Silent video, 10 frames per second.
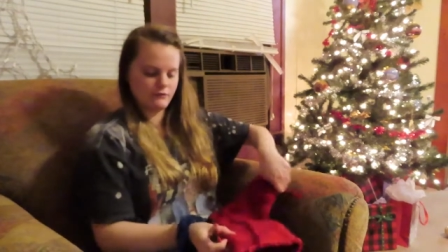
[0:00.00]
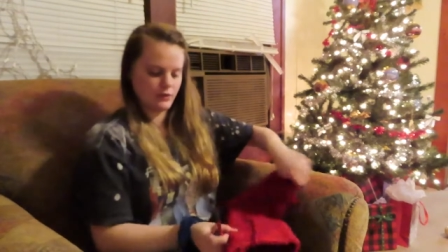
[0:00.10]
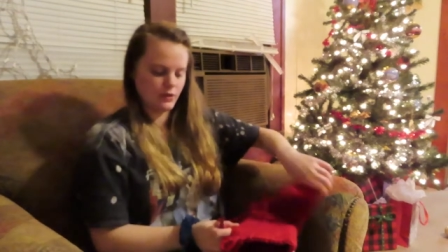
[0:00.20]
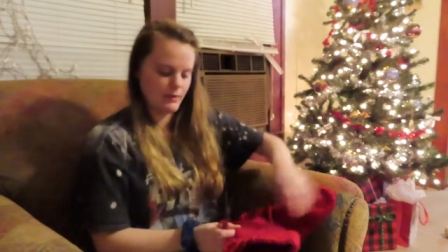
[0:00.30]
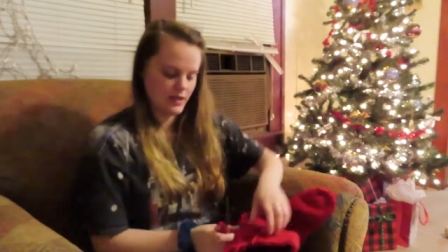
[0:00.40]

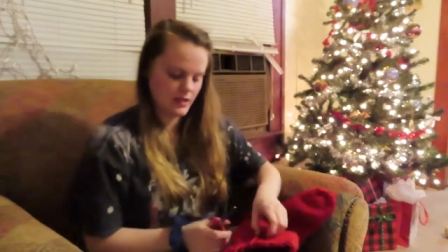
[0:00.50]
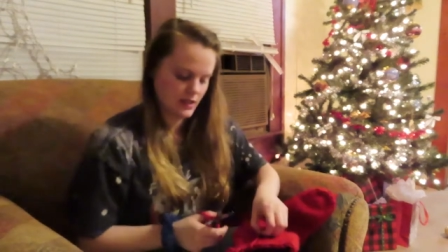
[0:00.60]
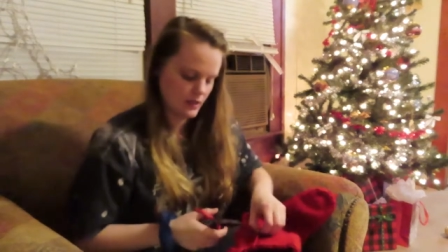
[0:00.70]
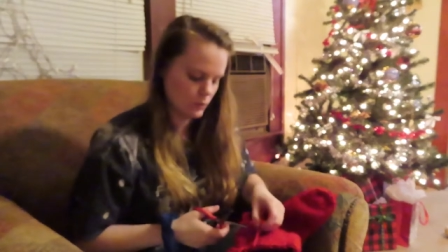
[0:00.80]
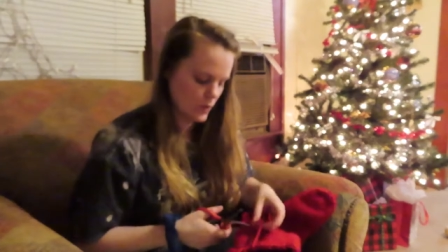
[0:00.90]
for making
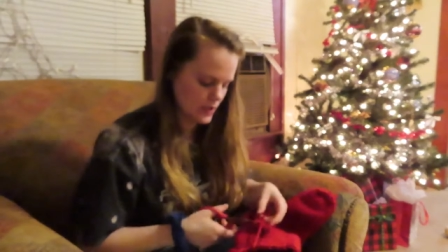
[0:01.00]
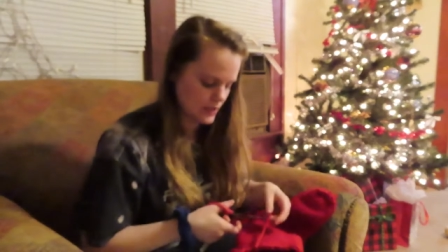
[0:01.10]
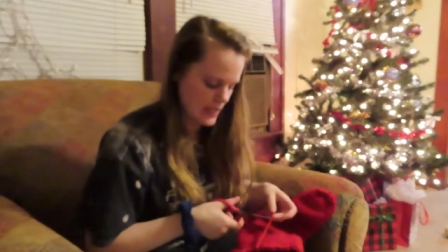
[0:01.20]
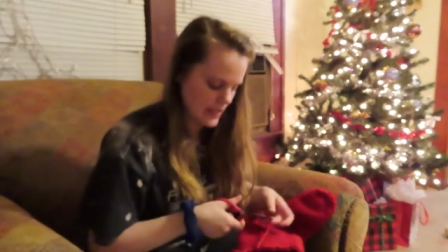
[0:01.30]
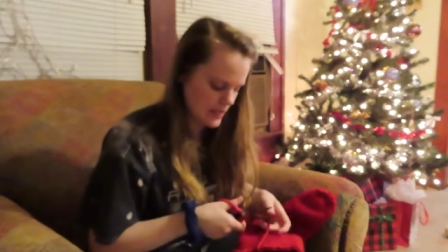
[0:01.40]
it in one
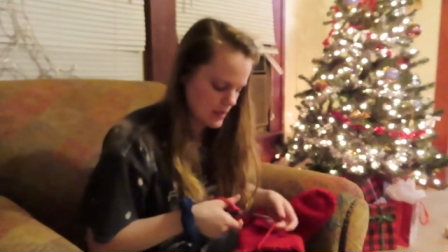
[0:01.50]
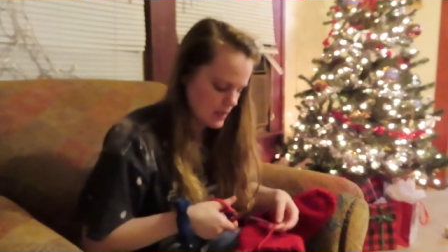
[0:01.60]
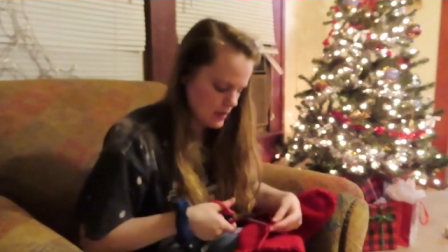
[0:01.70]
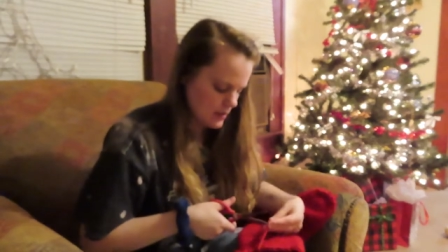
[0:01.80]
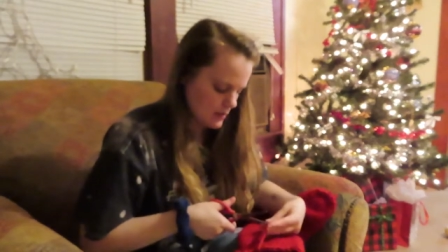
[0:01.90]
day.
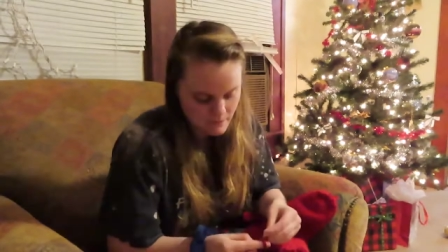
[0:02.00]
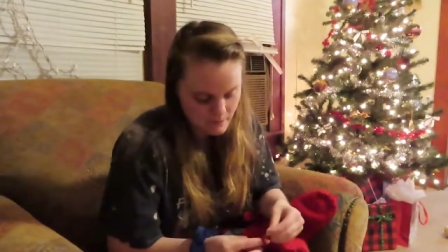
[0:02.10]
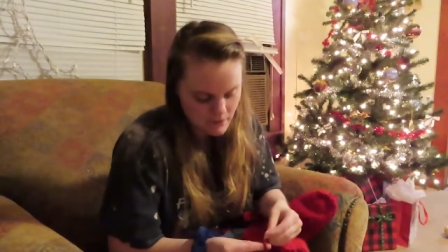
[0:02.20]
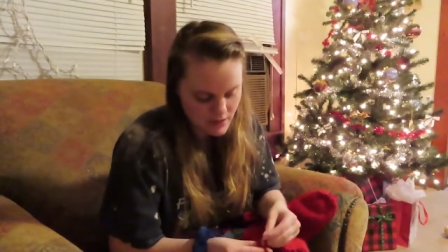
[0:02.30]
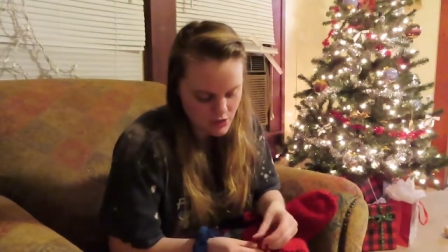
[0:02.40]

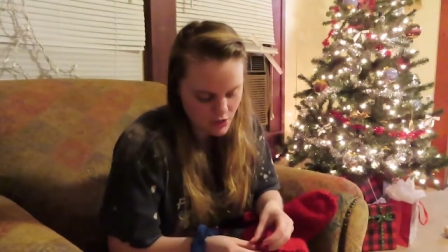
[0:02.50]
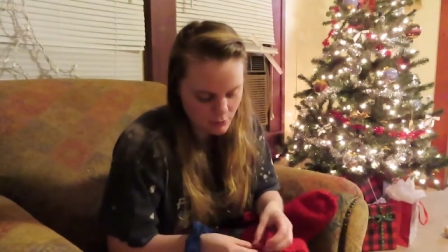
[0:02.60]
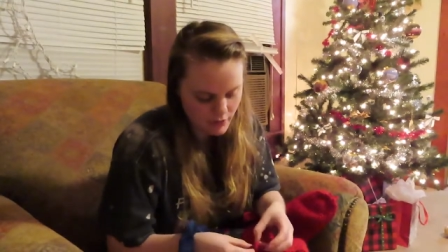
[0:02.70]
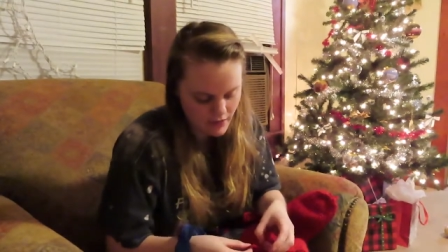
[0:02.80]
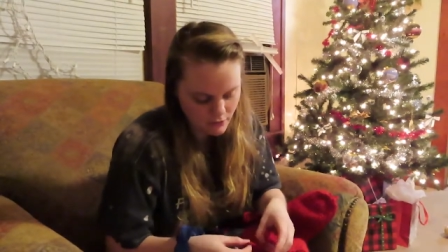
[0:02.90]
I took a
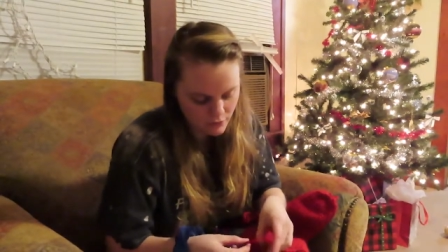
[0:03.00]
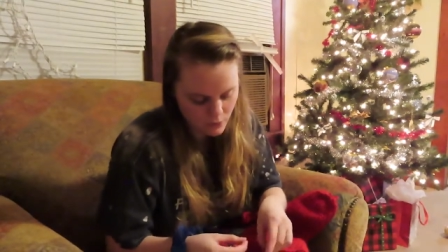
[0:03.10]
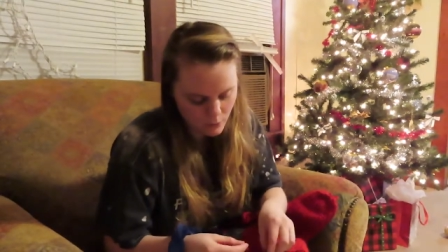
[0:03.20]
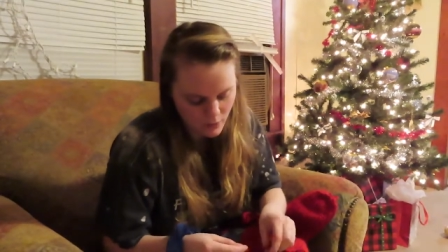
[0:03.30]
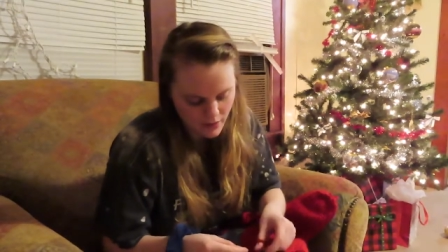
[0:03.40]
break for
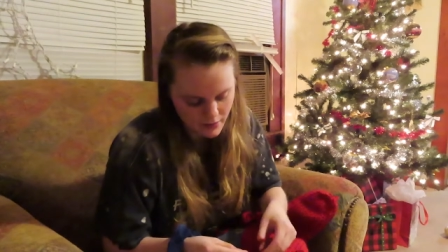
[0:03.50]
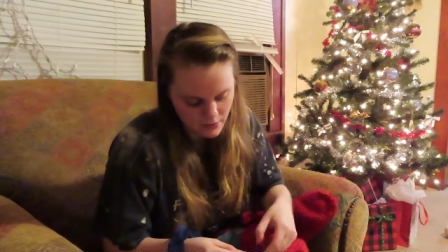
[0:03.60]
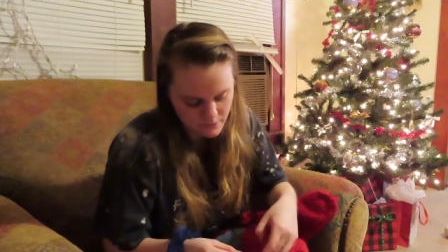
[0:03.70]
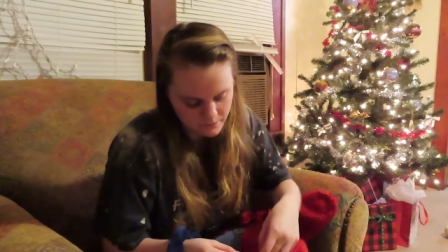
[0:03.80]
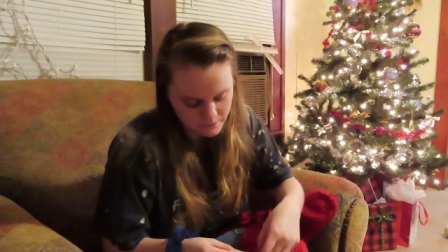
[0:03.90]
a while.